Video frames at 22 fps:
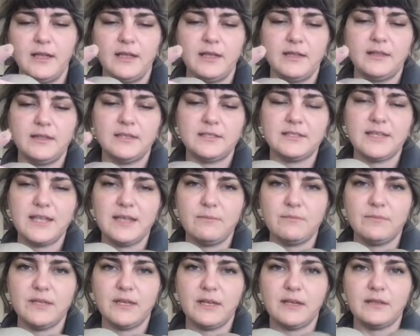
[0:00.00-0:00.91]
and the
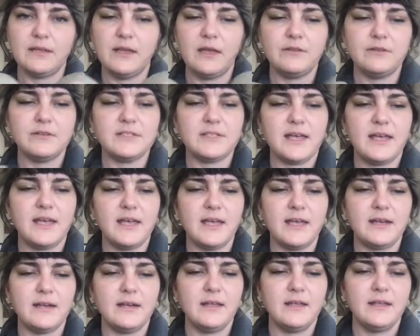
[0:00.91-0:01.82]
same thing on the other
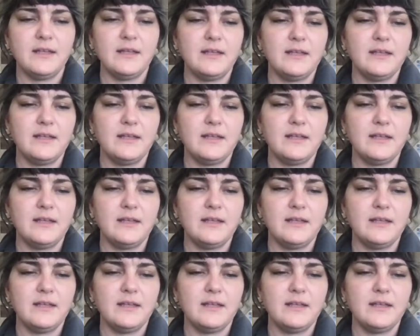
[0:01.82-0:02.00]
side,